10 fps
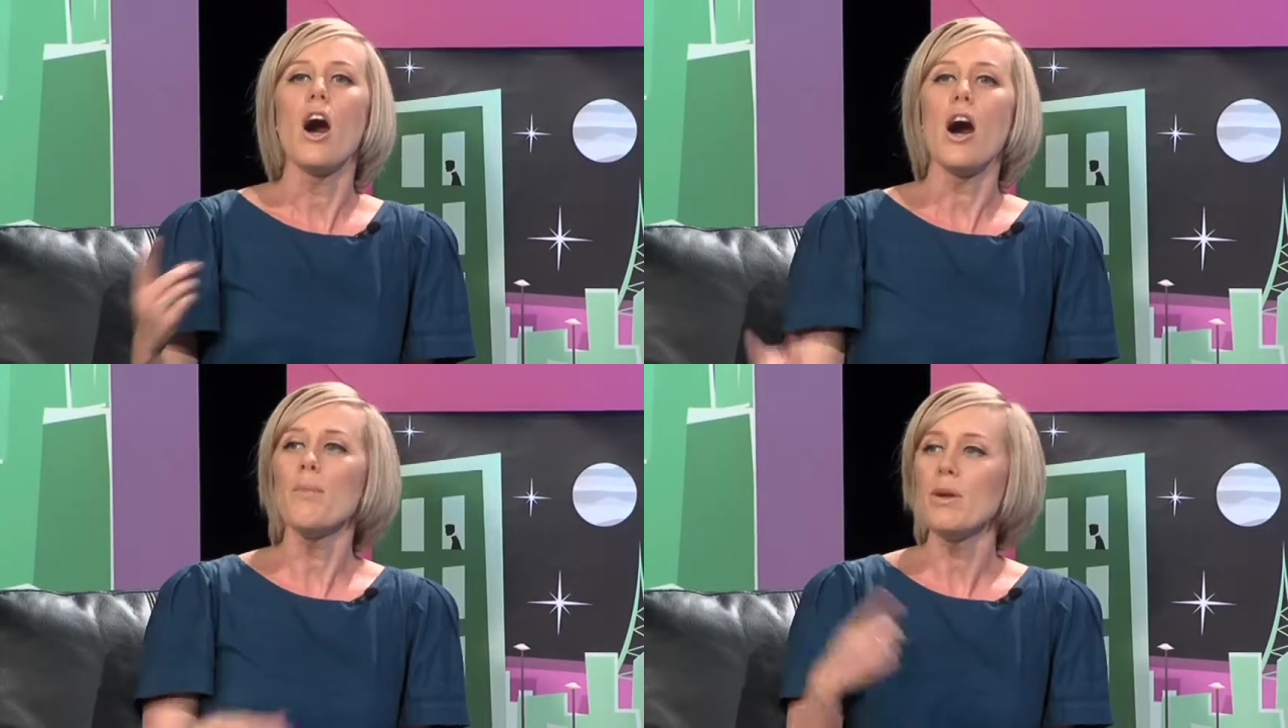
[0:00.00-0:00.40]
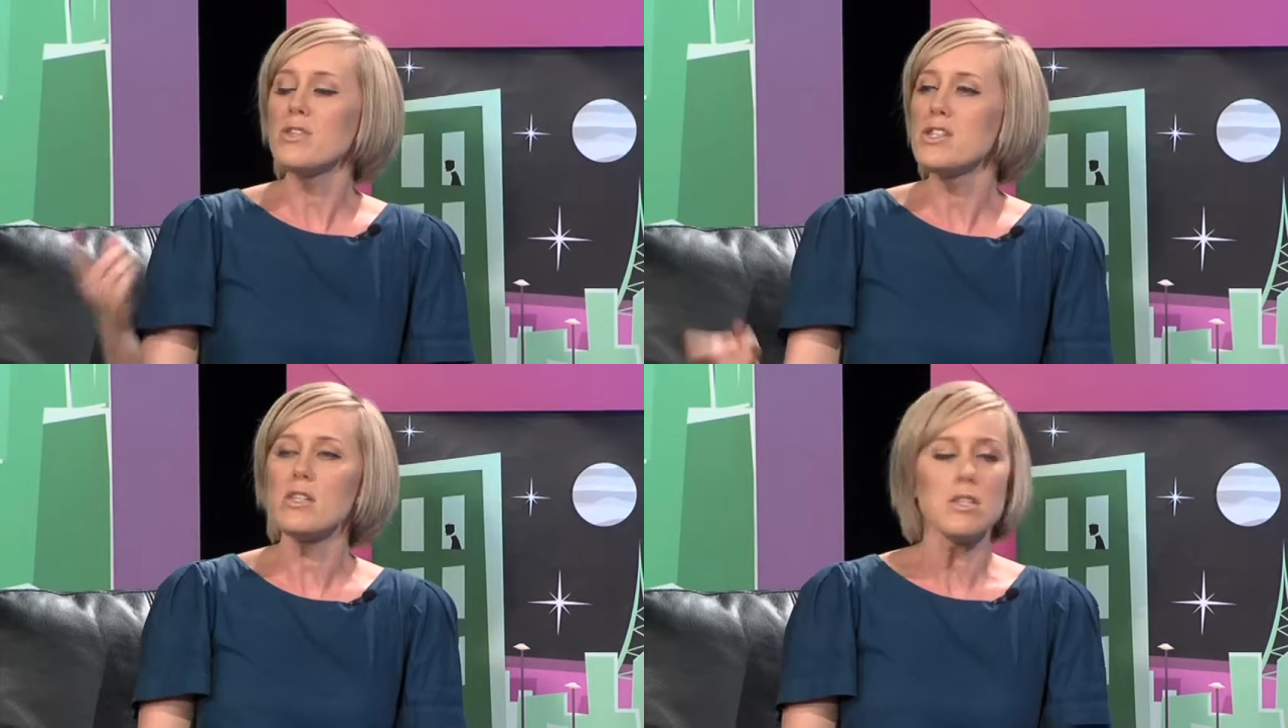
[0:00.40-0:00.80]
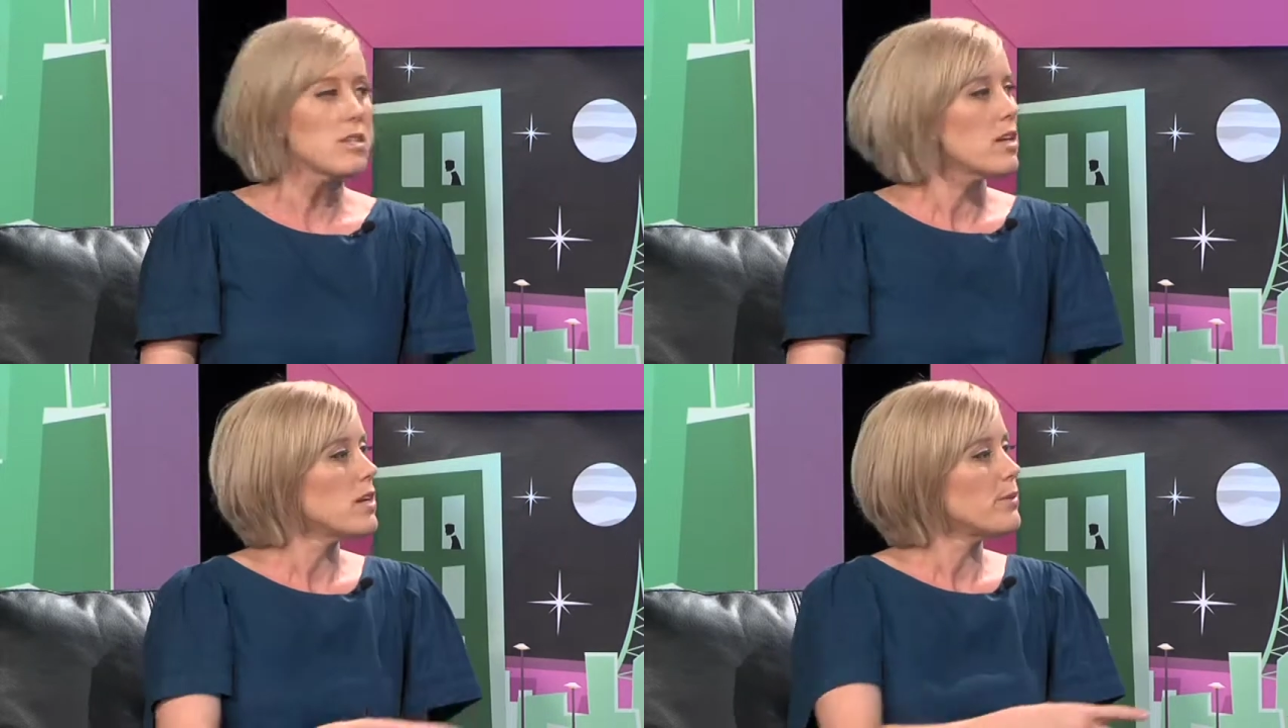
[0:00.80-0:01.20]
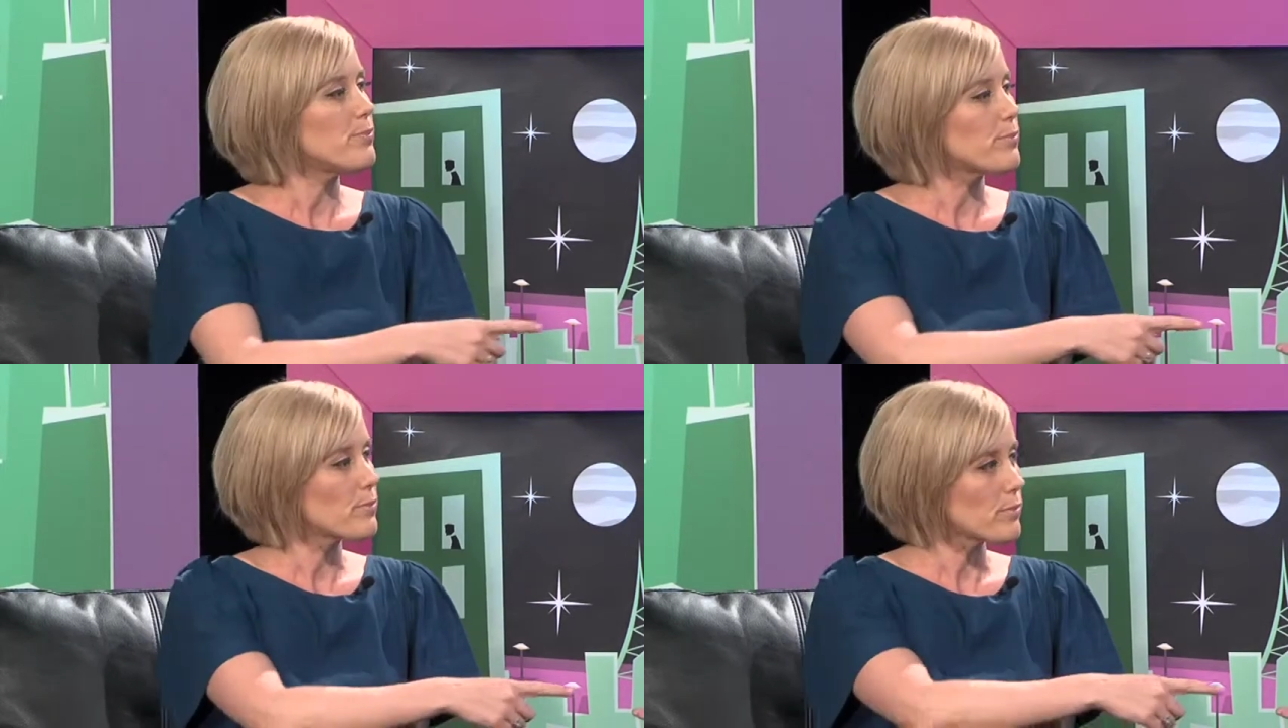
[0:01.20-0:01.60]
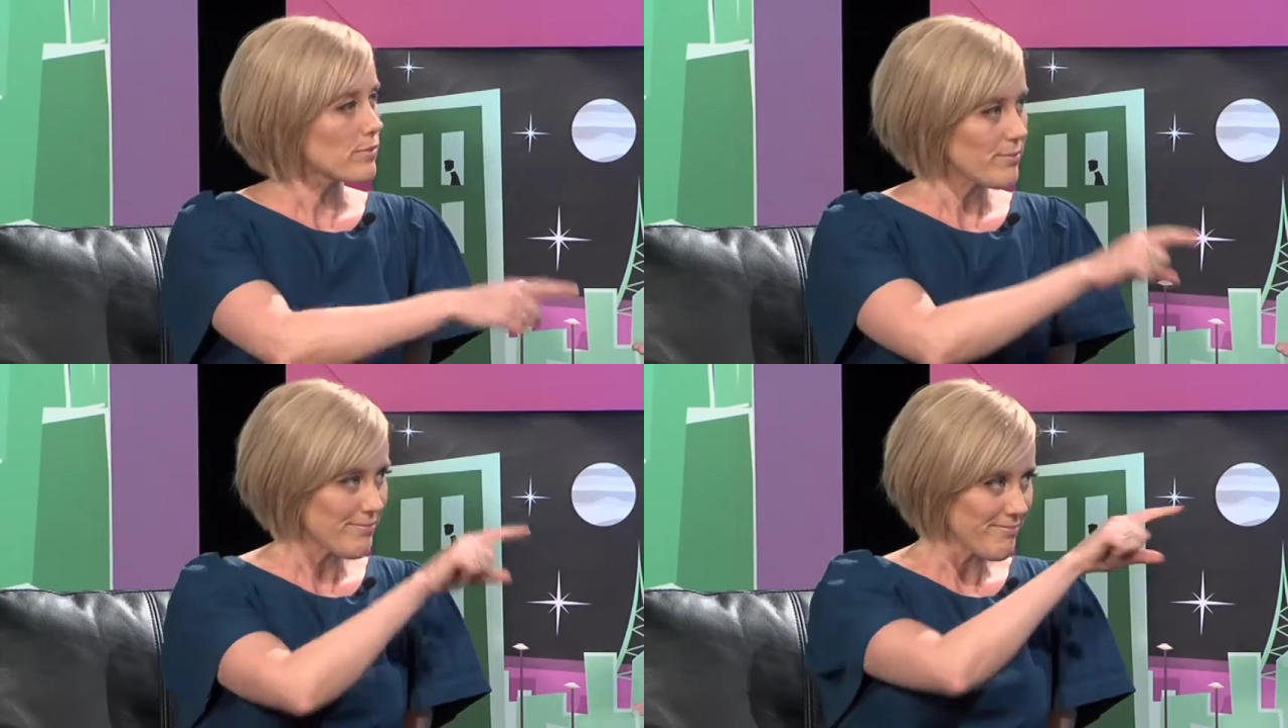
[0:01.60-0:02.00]
We've had fire, we want tears
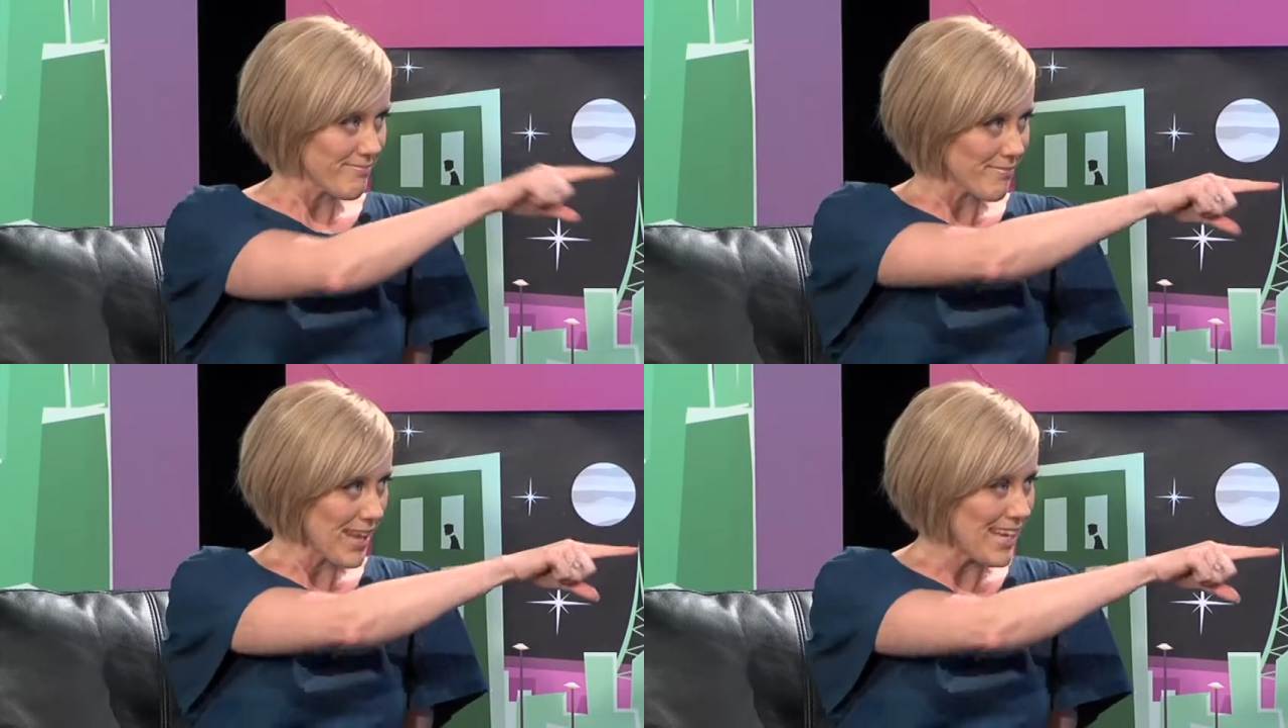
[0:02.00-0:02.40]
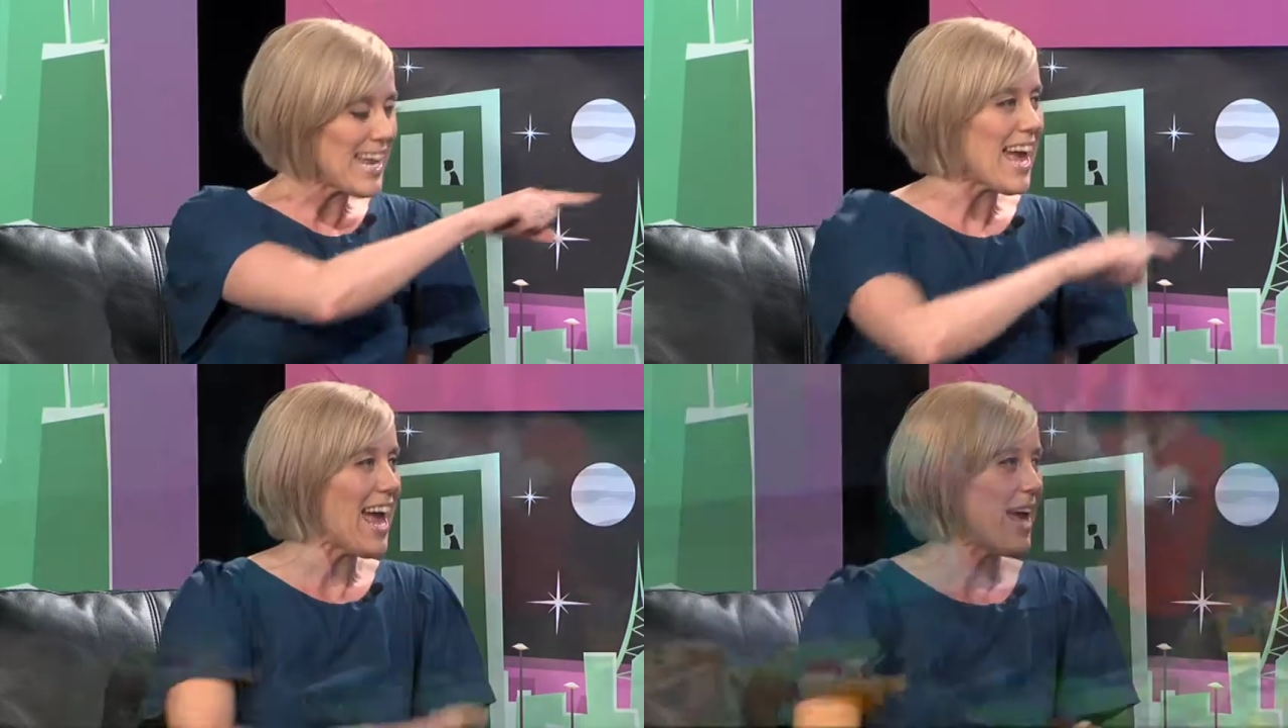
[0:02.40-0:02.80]
now, we want the whole range of